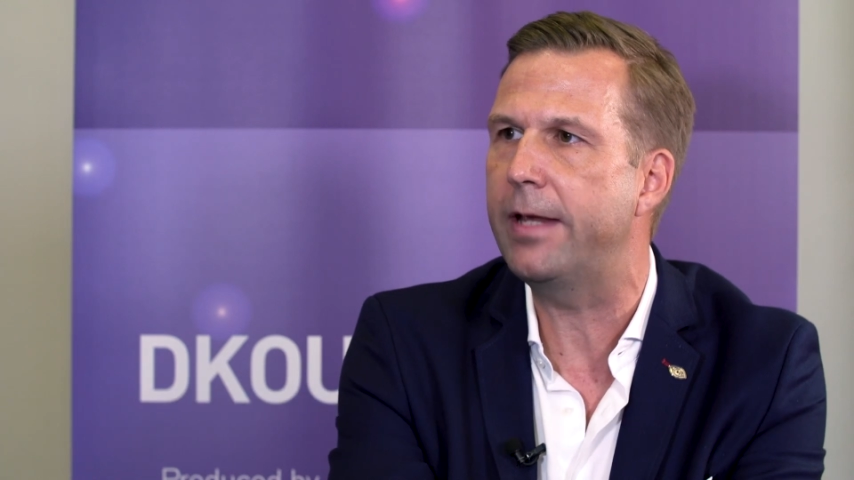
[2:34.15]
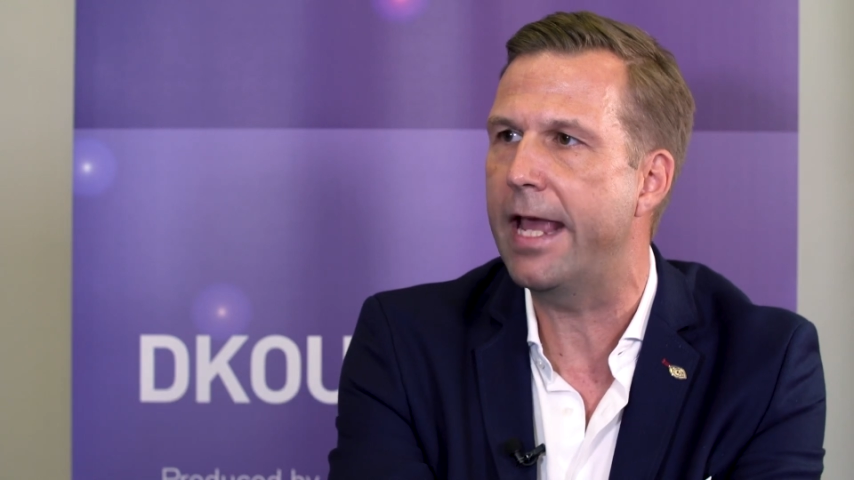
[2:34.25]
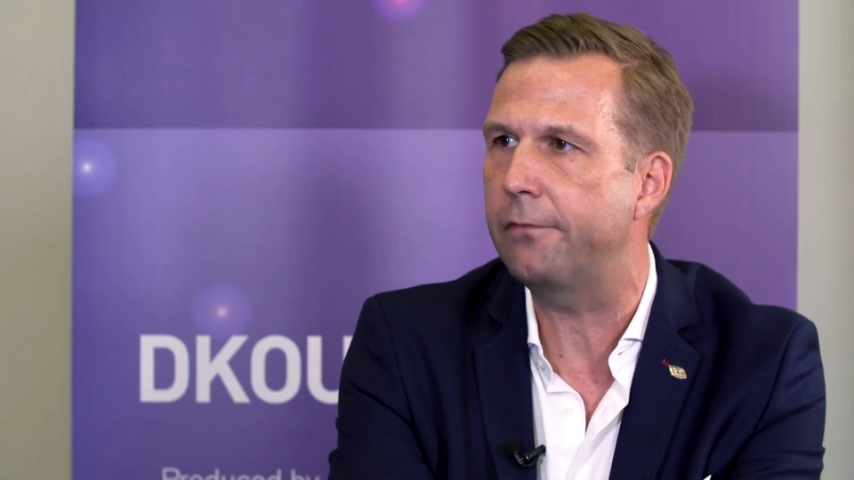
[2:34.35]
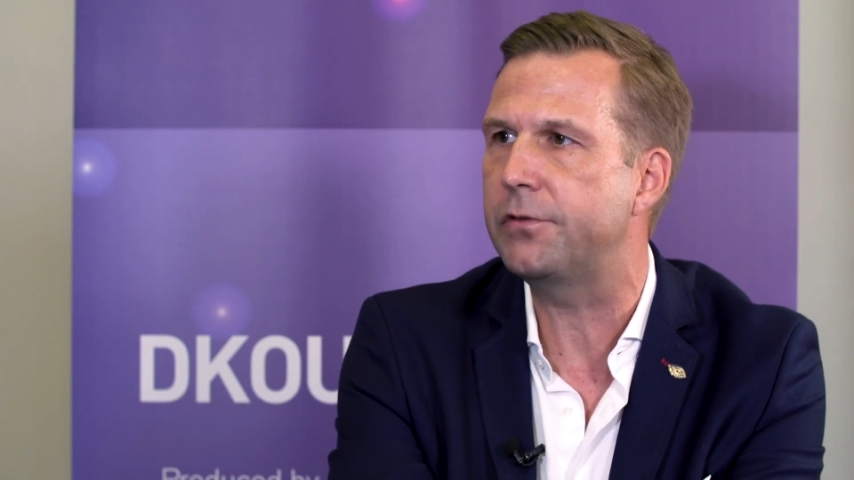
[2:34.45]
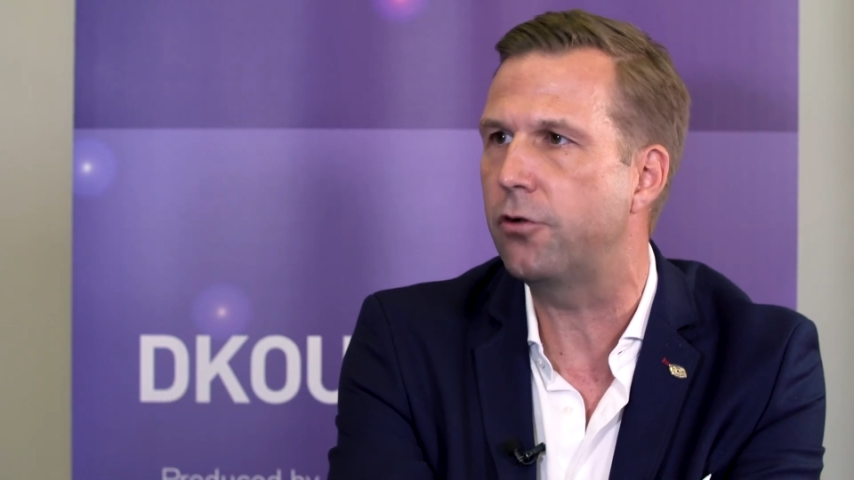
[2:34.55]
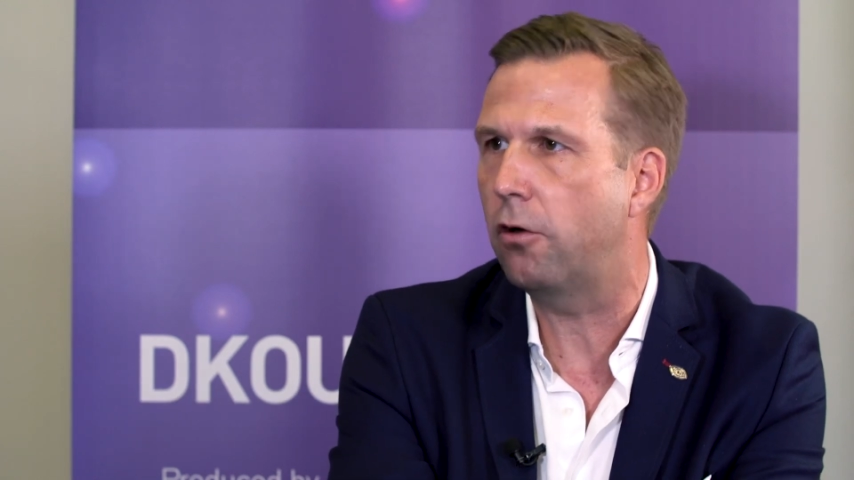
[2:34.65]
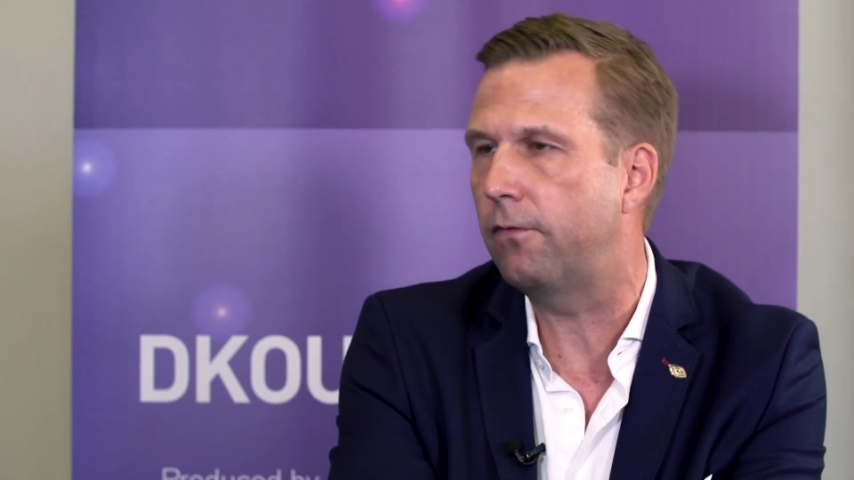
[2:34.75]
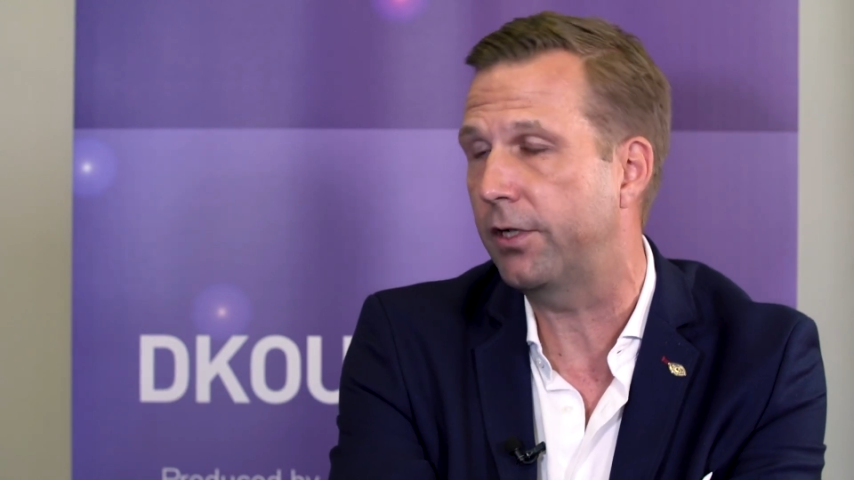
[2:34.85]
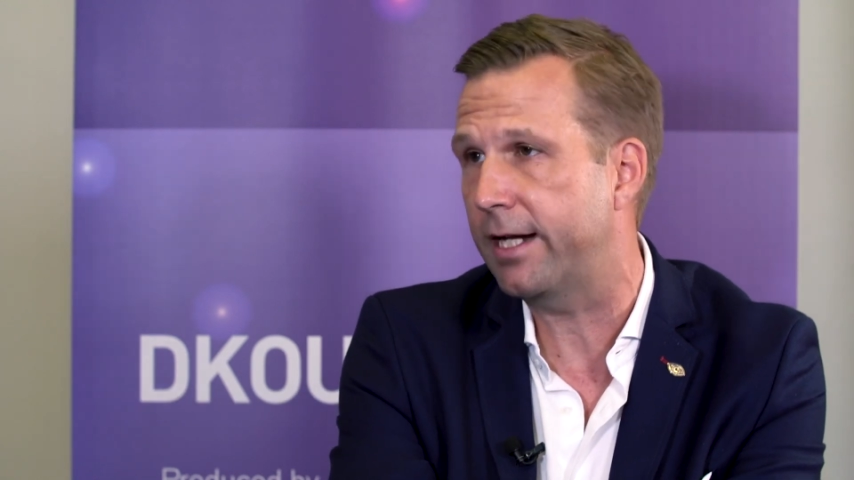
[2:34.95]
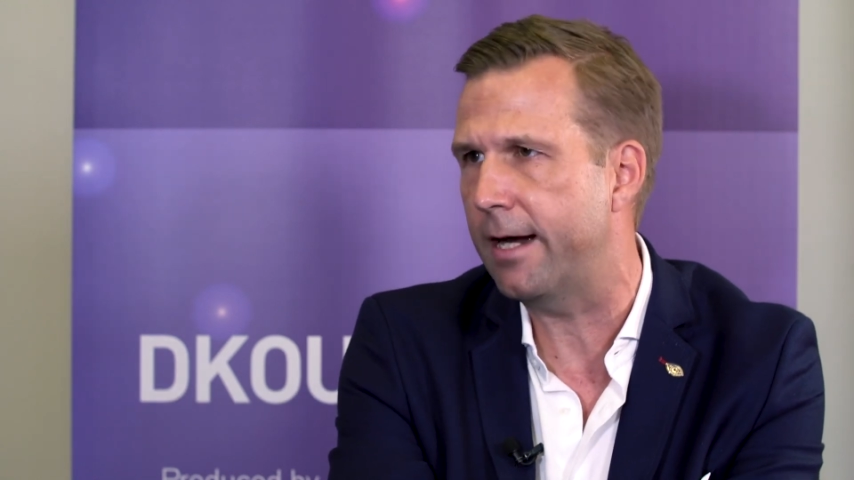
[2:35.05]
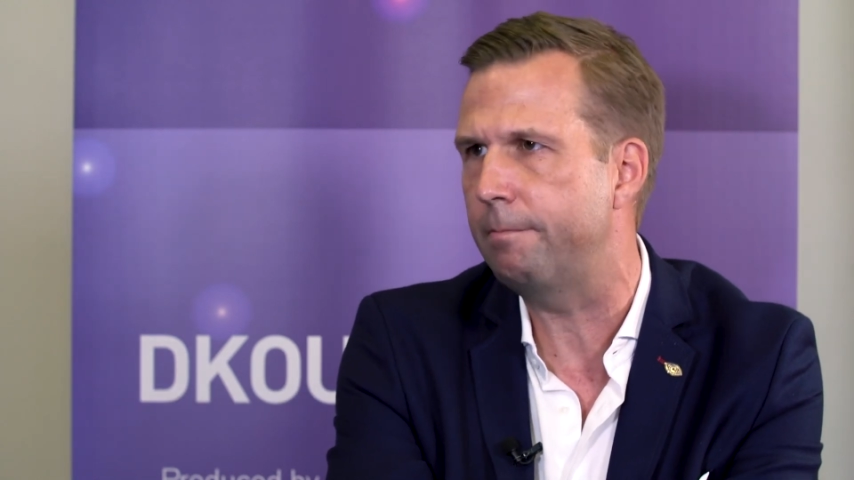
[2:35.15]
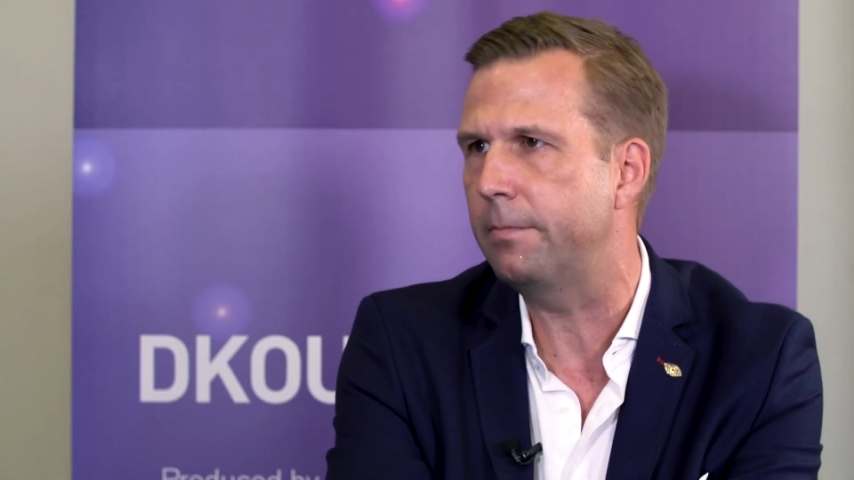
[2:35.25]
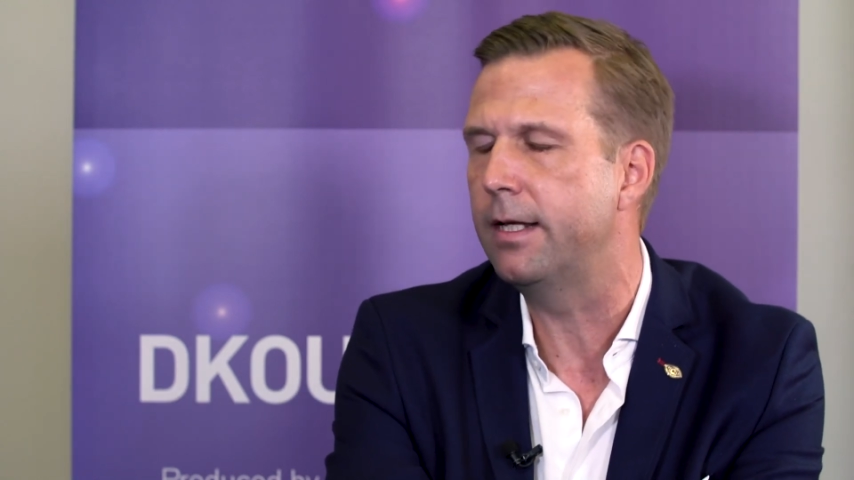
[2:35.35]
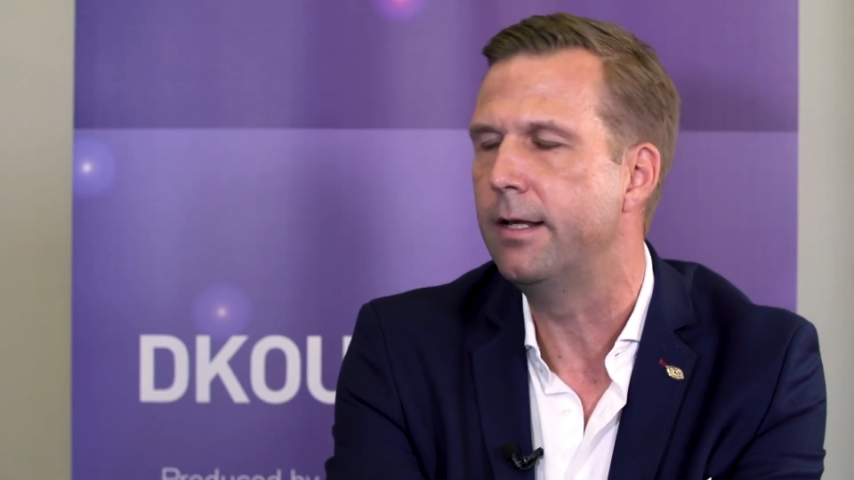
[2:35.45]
have to overcome